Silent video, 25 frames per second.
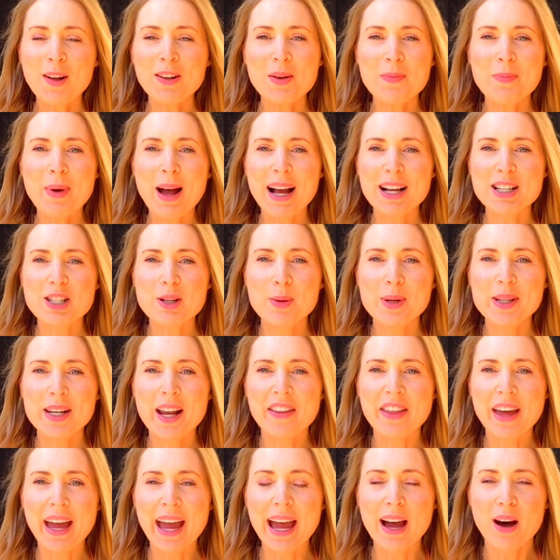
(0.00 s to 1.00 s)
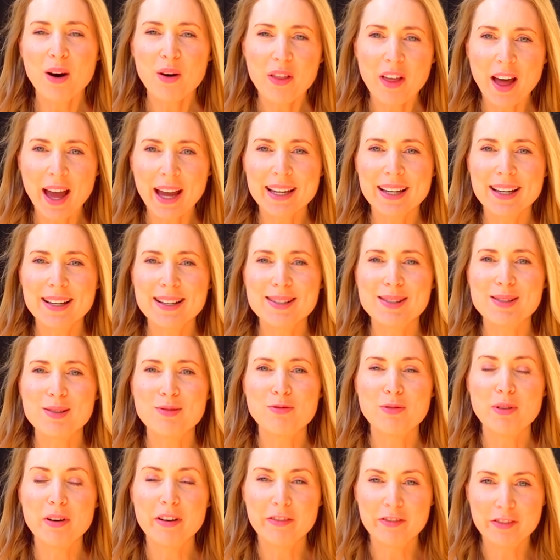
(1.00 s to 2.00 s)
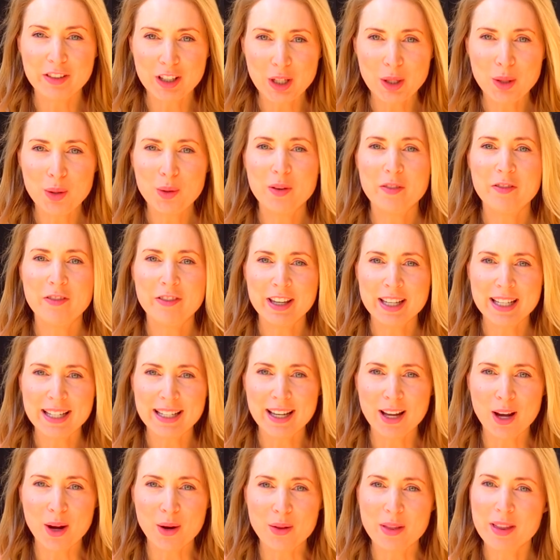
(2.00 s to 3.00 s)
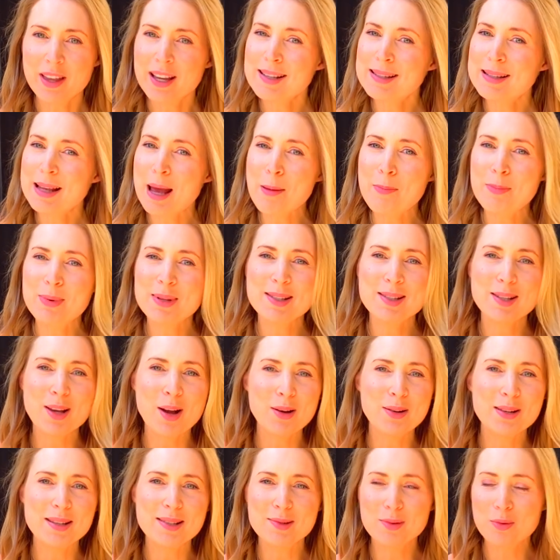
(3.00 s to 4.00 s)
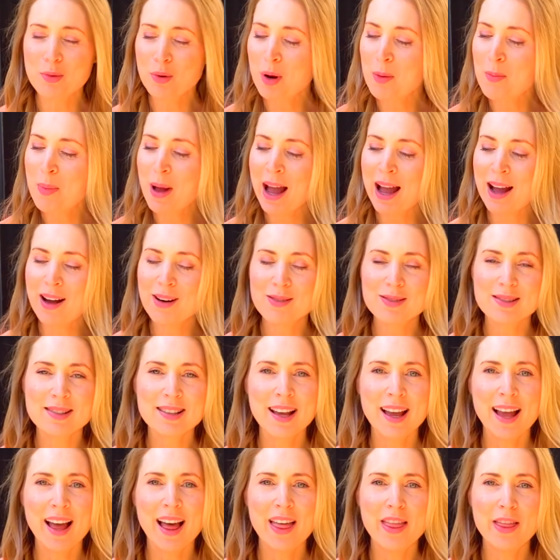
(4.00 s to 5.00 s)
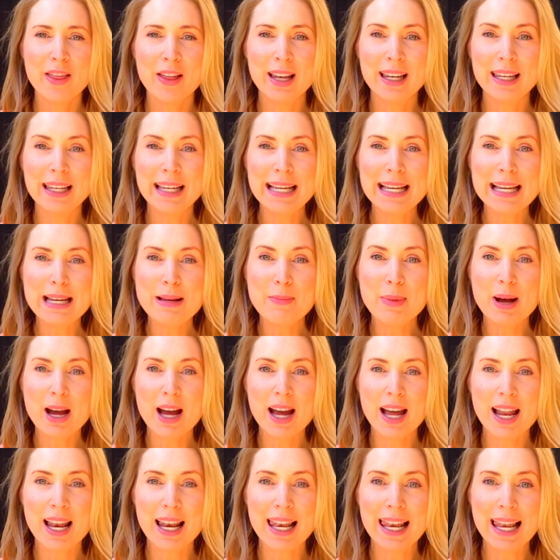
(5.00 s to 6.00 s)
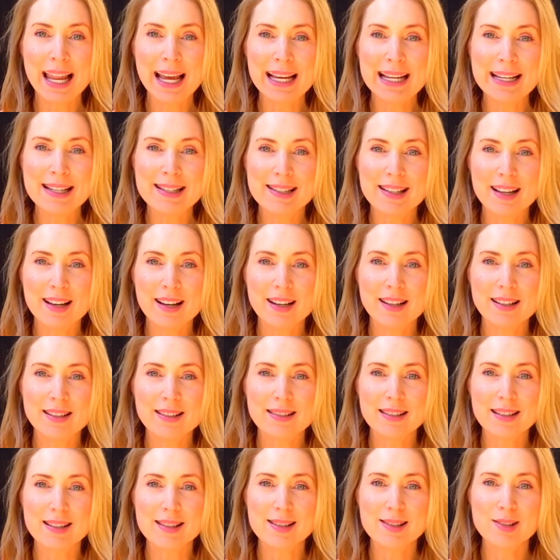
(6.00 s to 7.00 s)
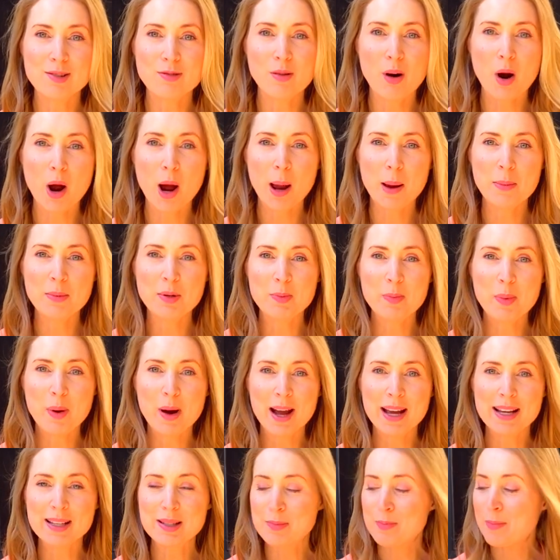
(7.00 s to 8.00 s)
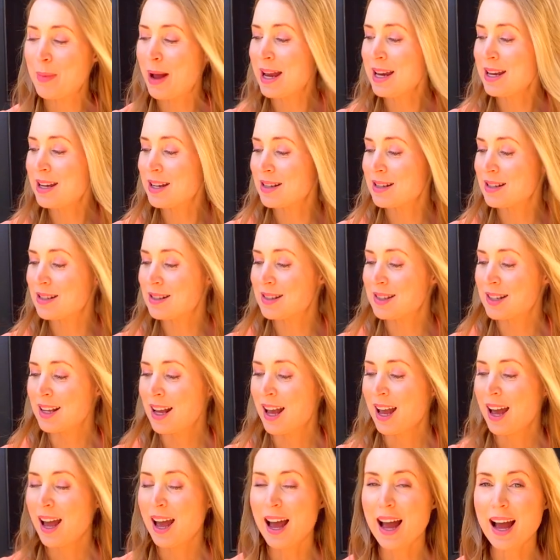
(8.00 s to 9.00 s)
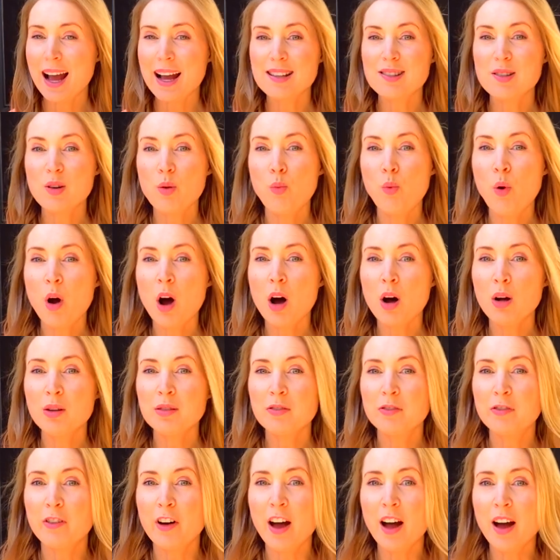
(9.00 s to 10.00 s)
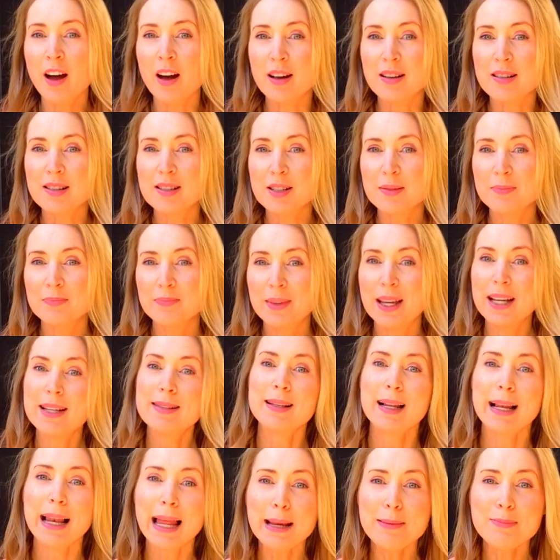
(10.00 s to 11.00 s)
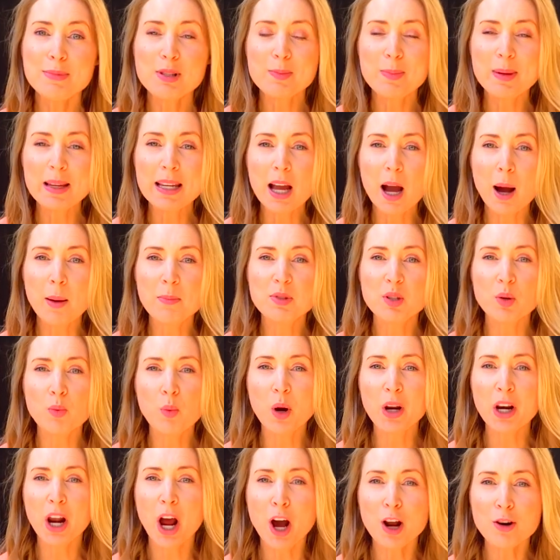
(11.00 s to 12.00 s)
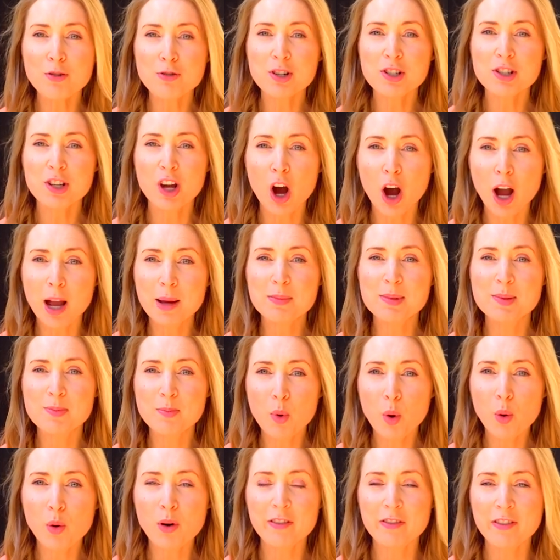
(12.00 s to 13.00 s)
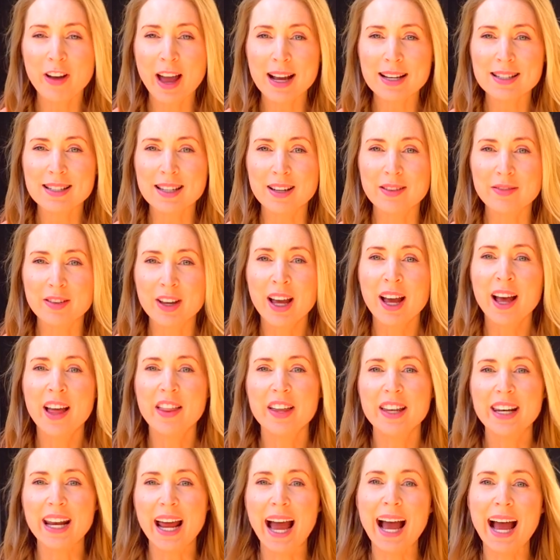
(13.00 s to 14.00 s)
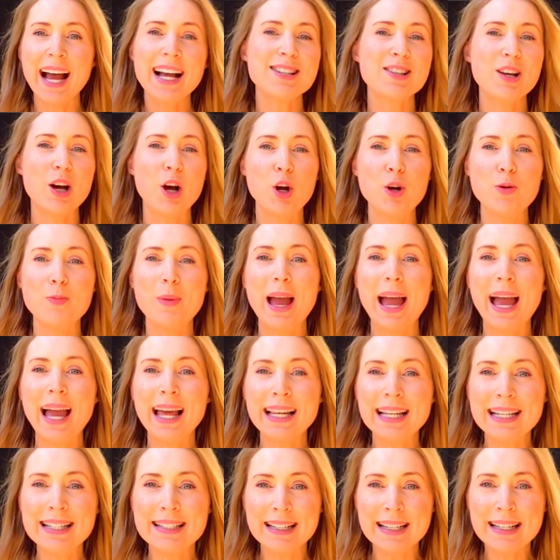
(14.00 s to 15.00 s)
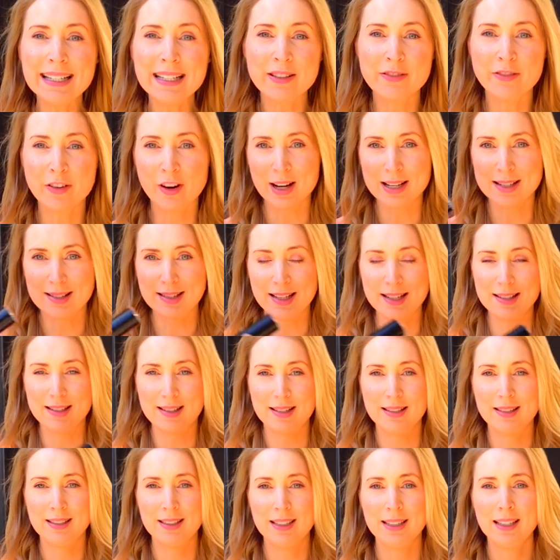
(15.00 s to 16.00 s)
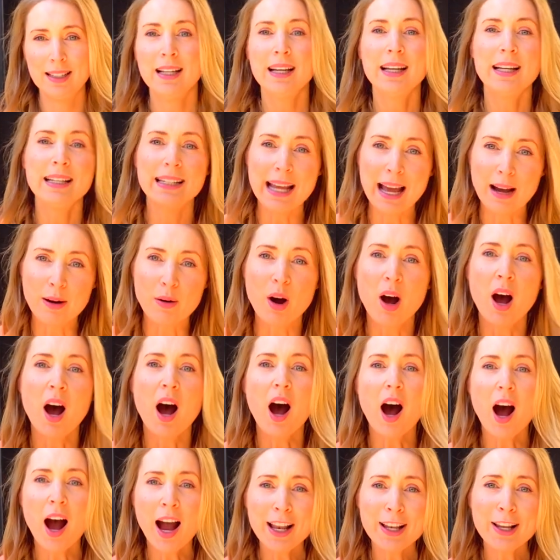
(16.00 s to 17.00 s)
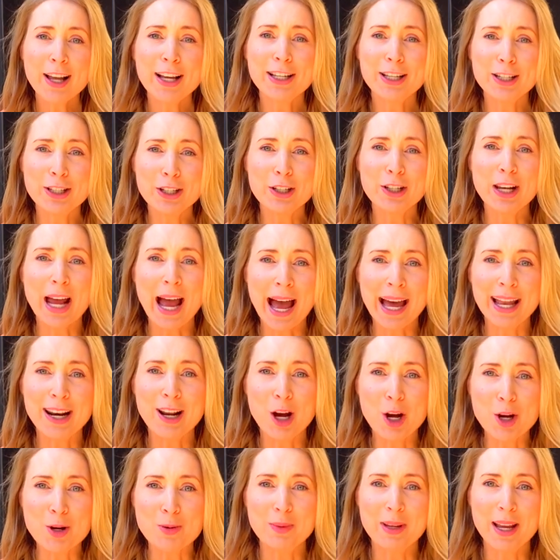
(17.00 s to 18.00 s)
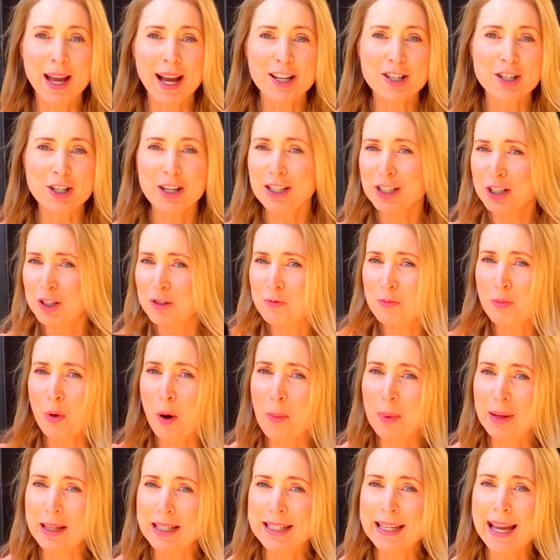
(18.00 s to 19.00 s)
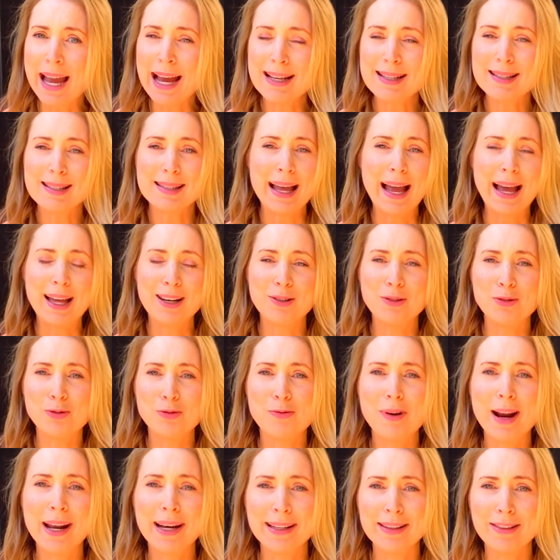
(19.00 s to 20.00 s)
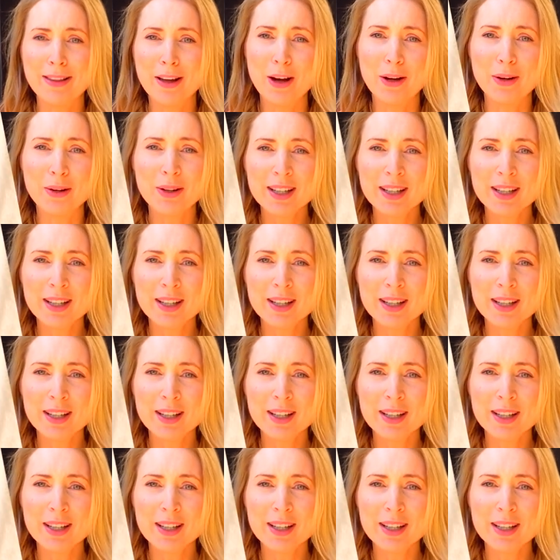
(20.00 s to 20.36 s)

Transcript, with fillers: Welcome back to another Health Hackers review video. This episode is all about the LYMA laser, described by its makers as a world first. It's claimed to be up to 100 times more effective than at-home LED devices. Now, I like a good at-home gadget, you've probably guessed that already though.